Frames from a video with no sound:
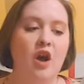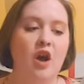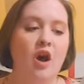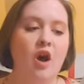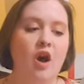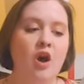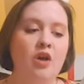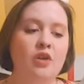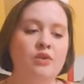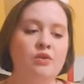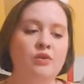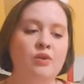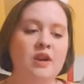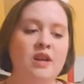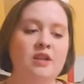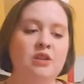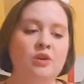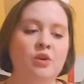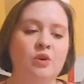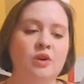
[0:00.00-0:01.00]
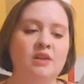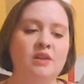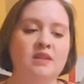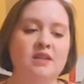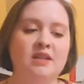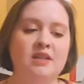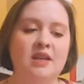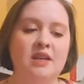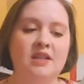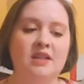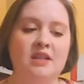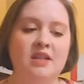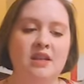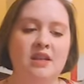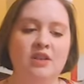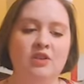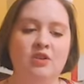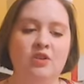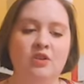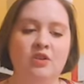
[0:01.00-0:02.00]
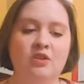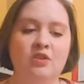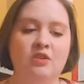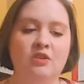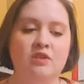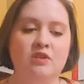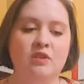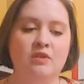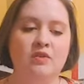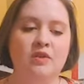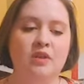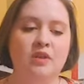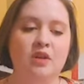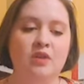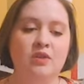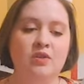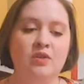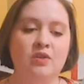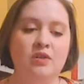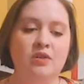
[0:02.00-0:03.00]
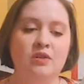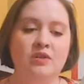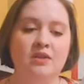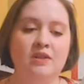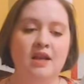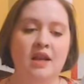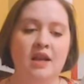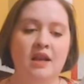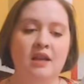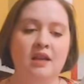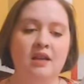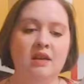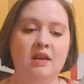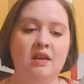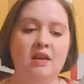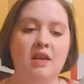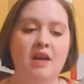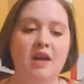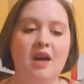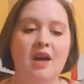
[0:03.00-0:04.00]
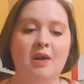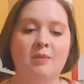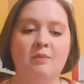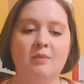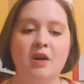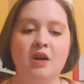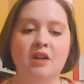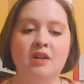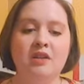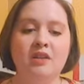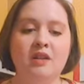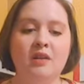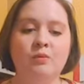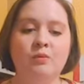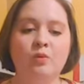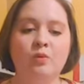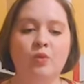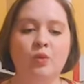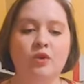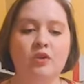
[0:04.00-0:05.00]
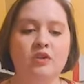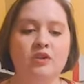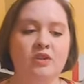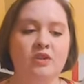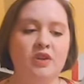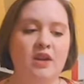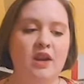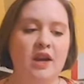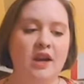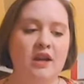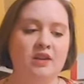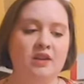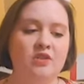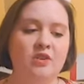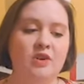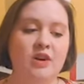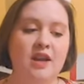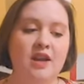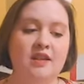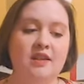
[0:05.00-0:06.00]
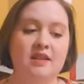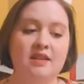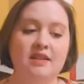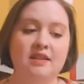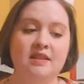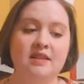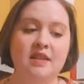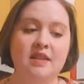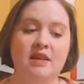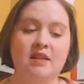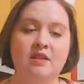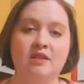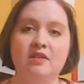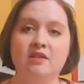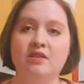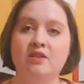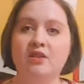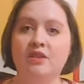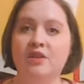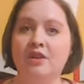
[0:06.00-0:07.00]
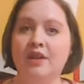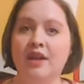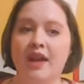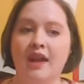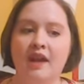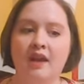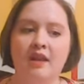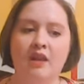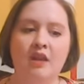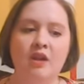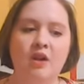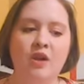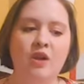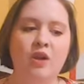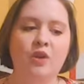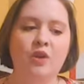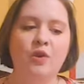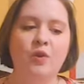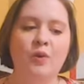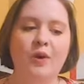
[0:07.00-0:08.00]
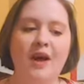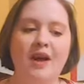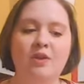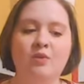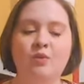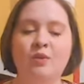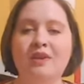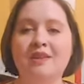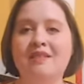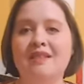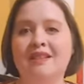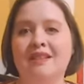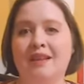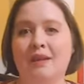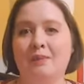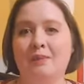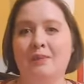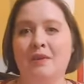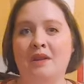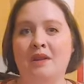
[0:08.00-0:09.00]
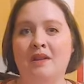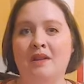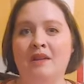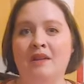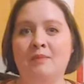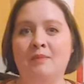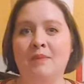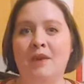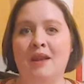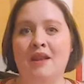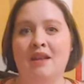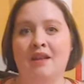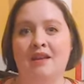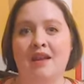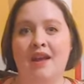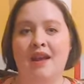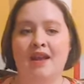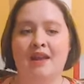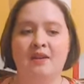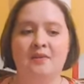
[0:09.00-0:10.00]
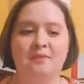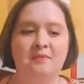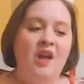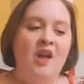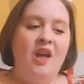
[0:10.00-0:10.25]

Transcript: All the great lords attended a church service on New Year's Day. Among them were Sir Ector and his son, Sir Kay, who had recently been made a knight.